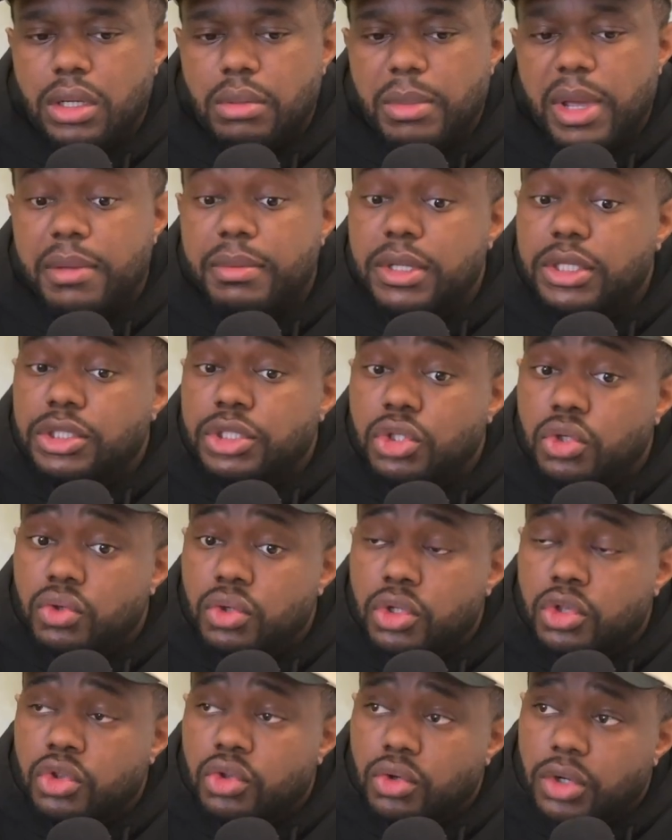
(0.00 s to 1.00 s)
maybe 2
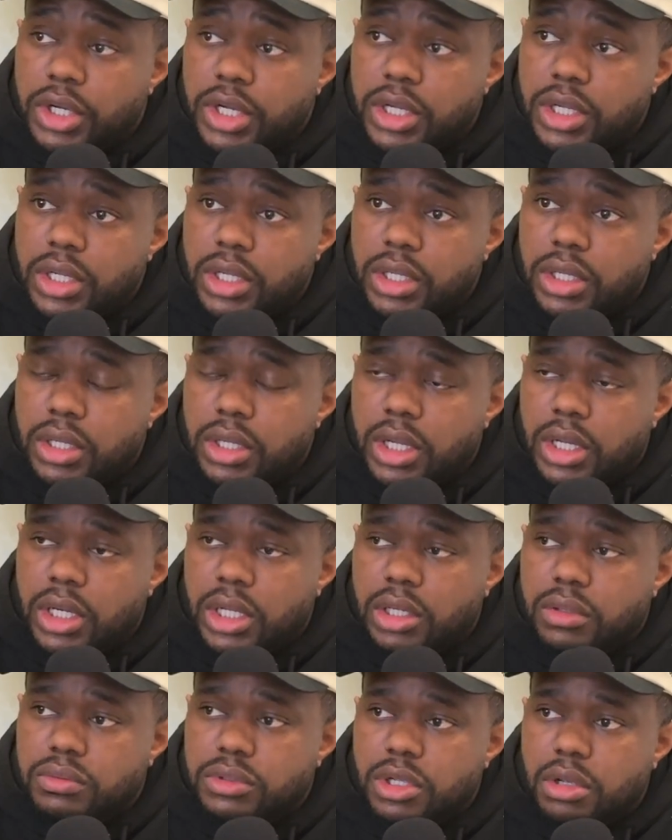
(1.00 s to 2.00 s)
to 3, and
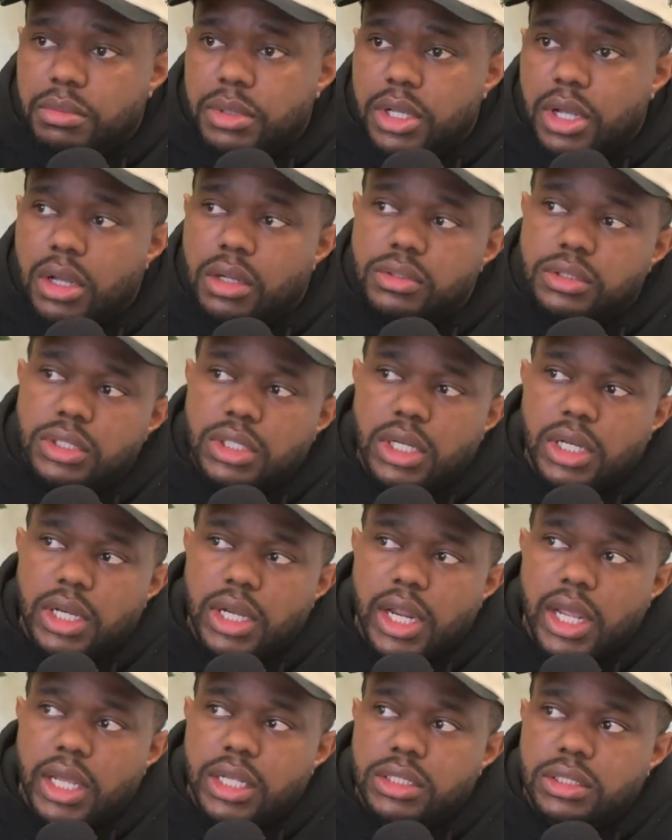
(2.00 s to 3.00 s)
then it was gonna be on to the
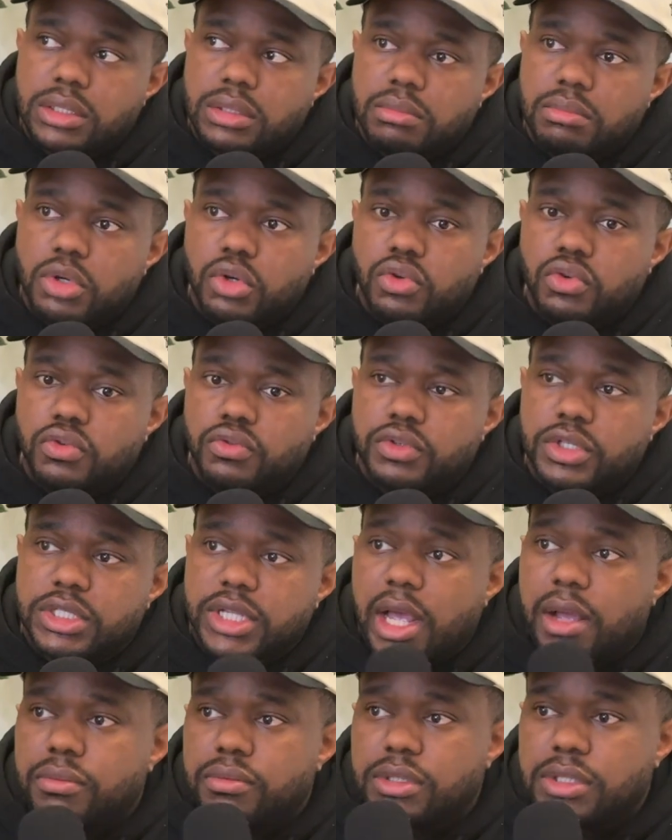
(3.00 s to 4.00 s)
next move. Cause
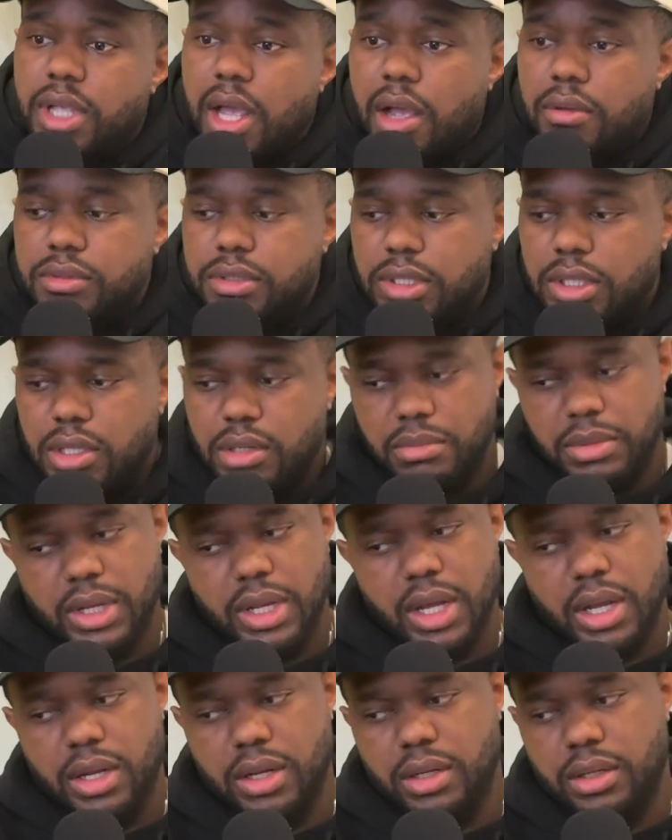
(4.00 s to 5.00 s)
I was an
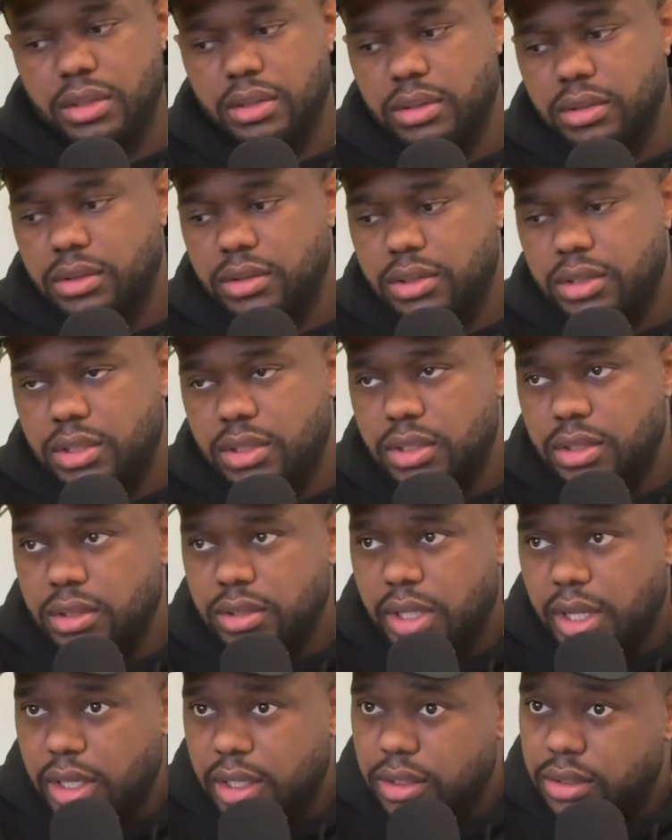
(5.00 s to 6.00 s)
NBA
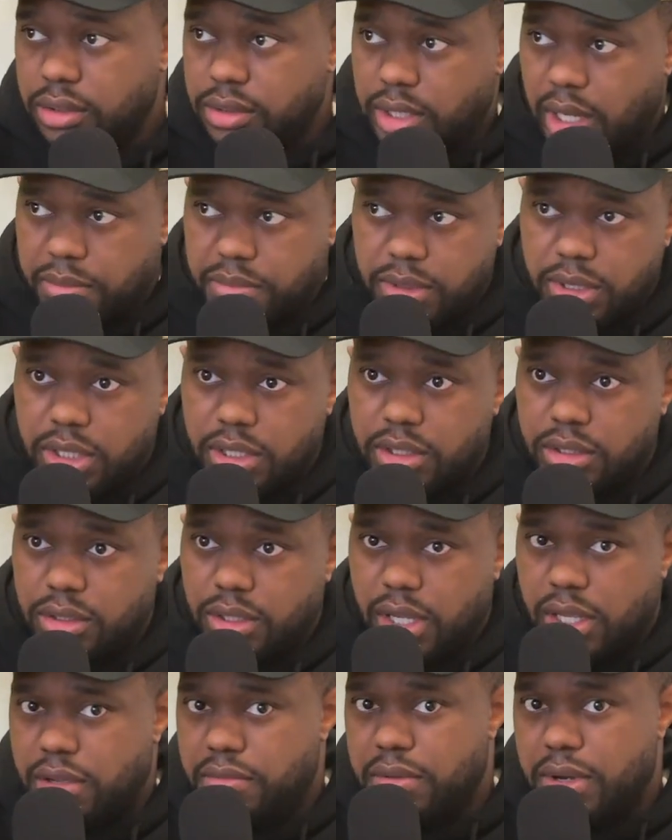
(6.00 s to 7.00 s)
like type of nigga.
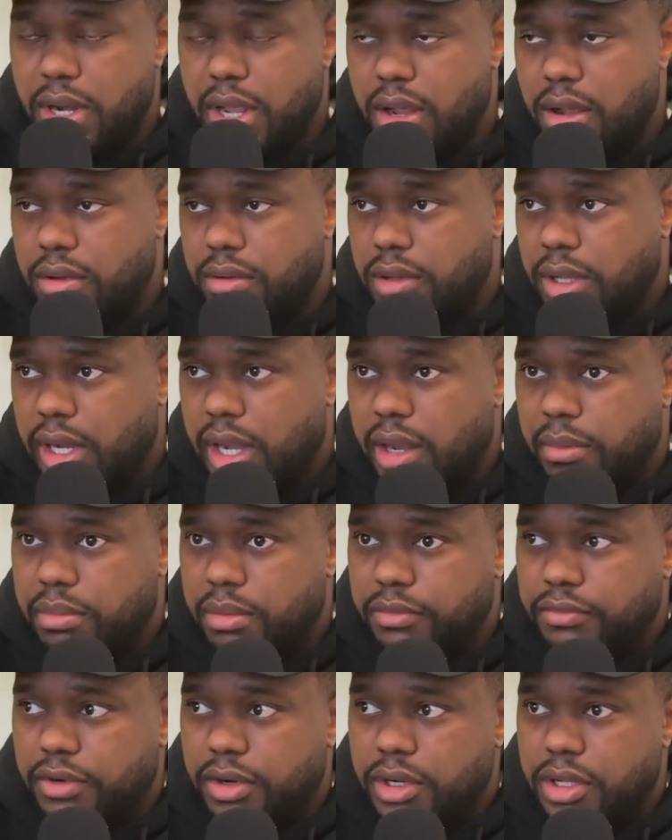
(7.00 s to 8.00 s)
Like even now, like I
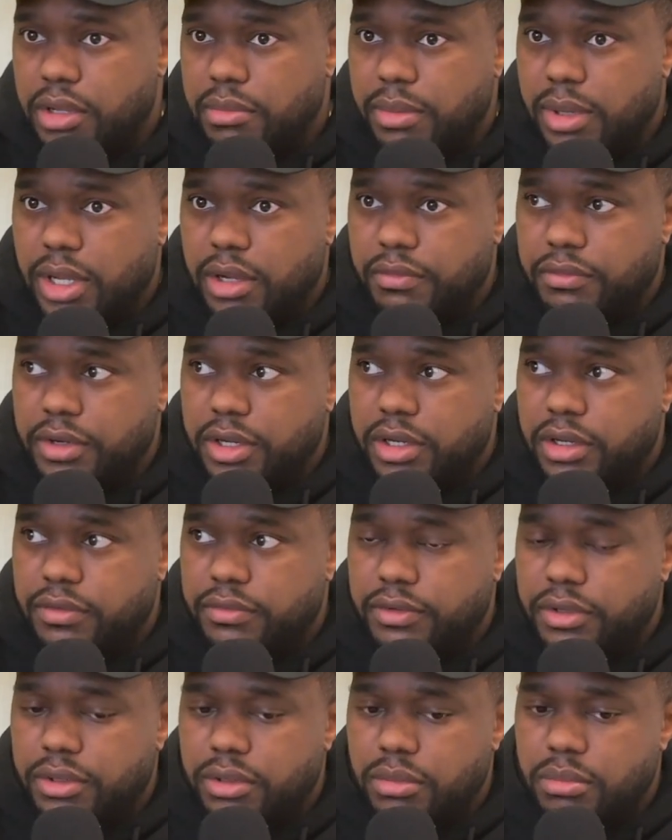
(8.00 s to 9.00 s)
prefer the NBA over the
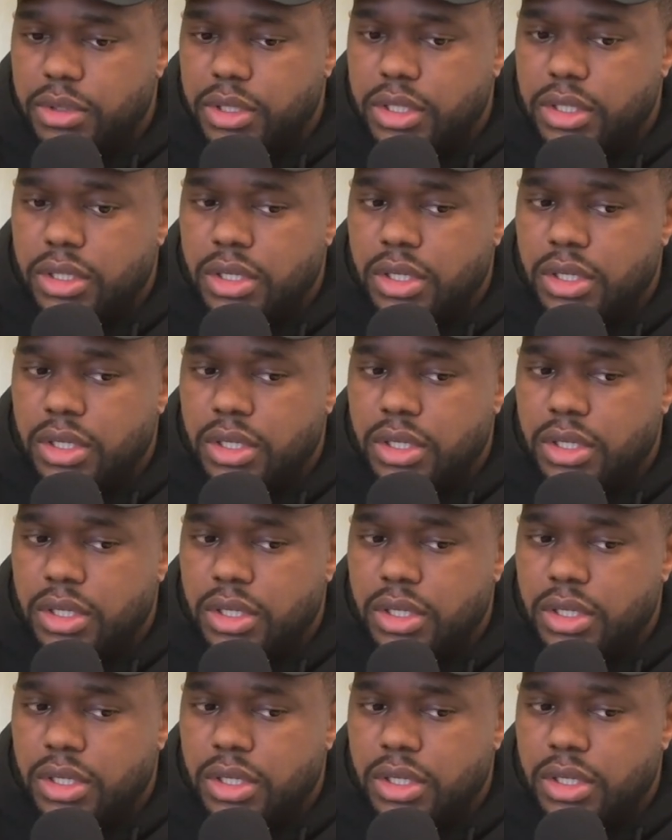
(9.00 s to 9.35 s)
NFL. But